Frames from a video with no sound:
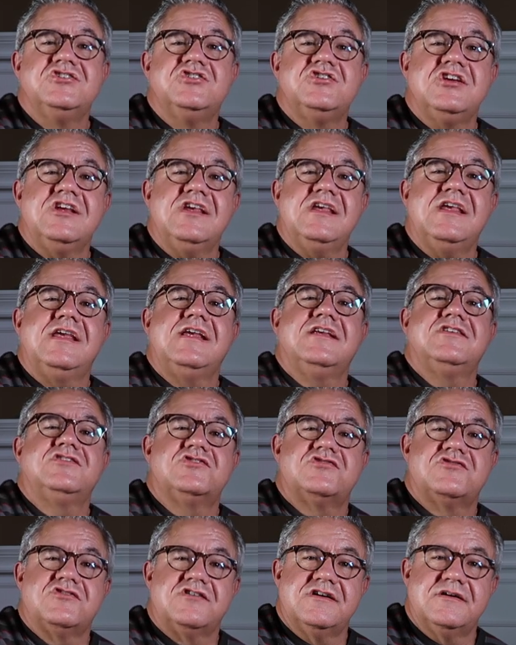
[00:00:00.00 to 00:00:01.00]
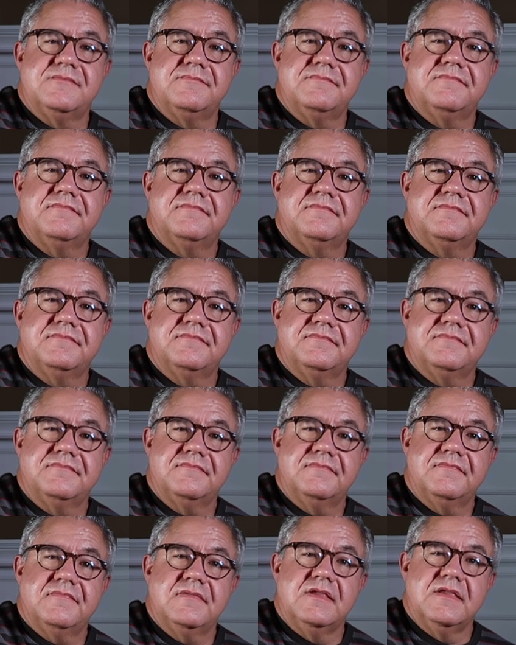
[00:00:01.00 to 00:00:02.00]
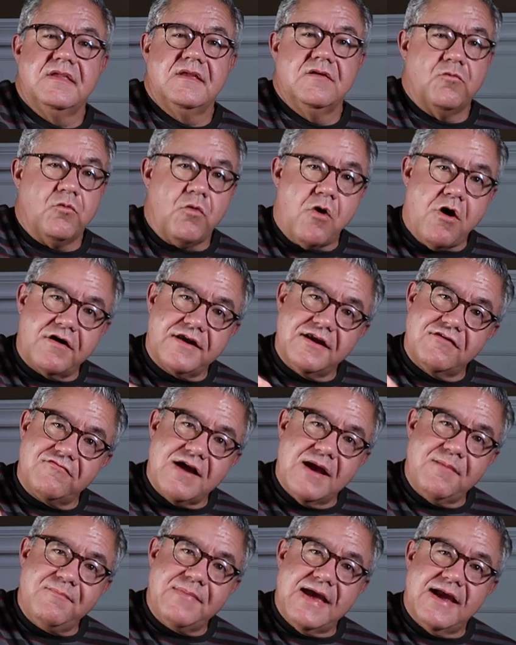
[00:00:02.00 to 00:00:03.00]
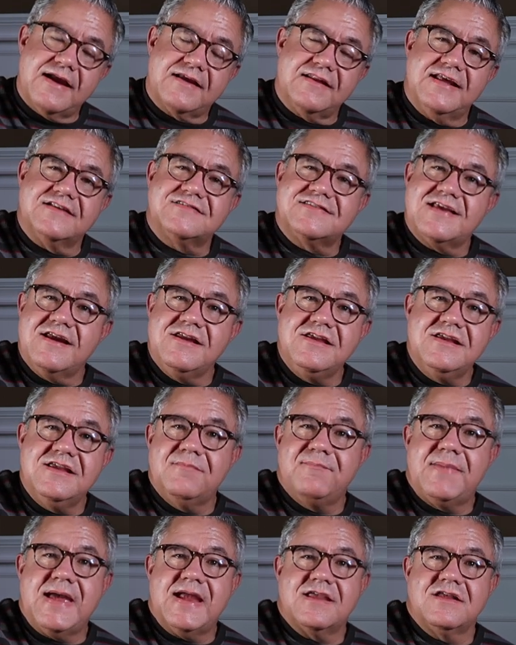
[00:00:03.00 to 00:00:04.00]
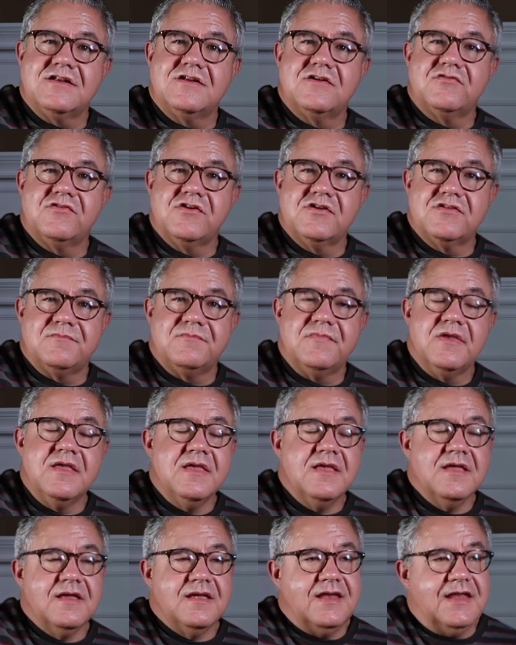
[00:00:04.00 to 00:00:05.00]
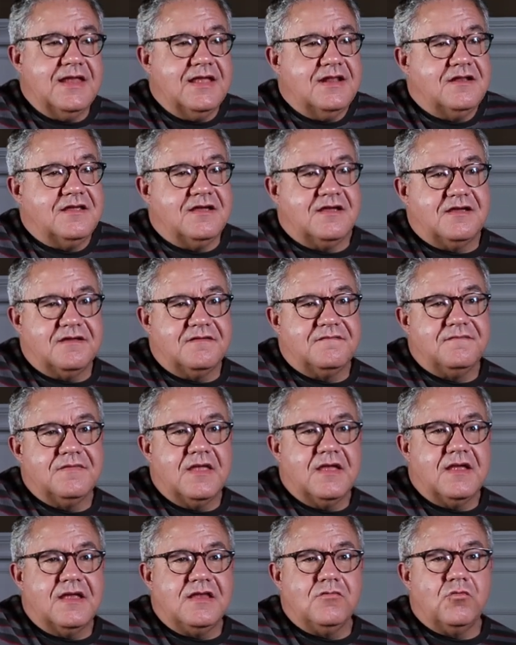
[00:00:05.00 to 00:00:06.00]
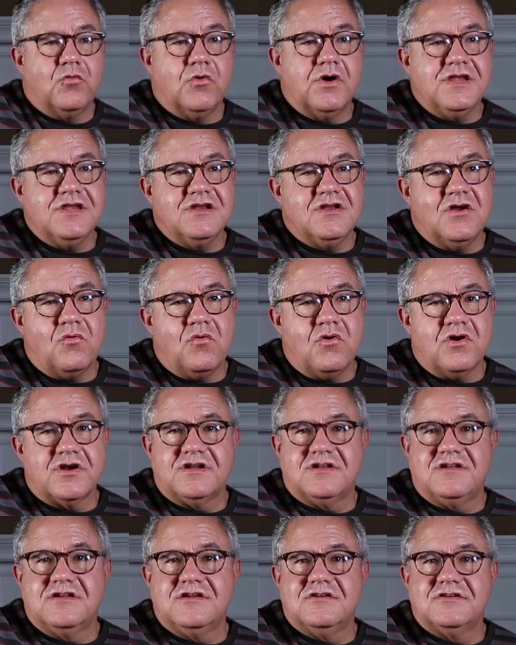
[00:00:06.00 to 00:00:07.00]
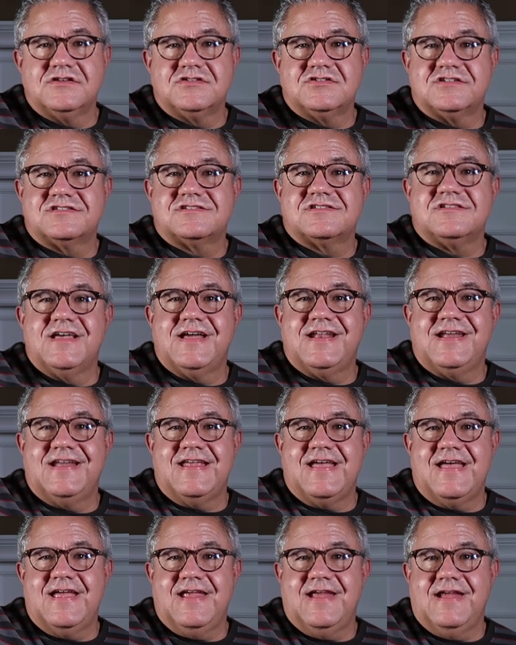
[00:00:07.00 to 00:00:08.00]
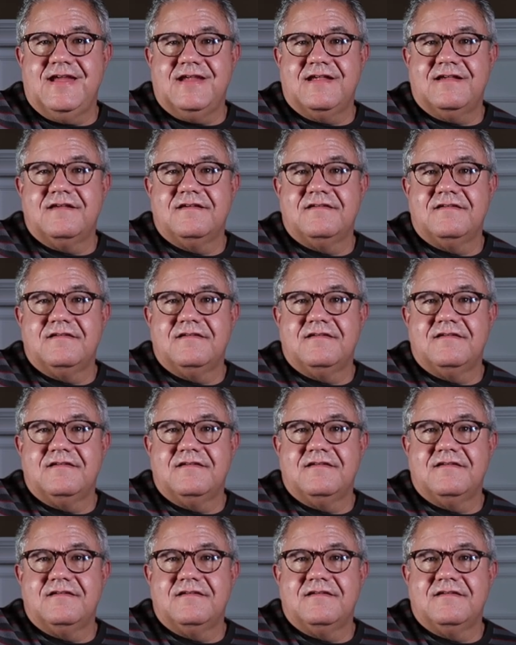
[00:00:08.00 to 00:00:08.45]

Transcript: G strum. Walk it right back. And that's how you get back into the rhythm. And uh, what you don't want to do is just let it hang.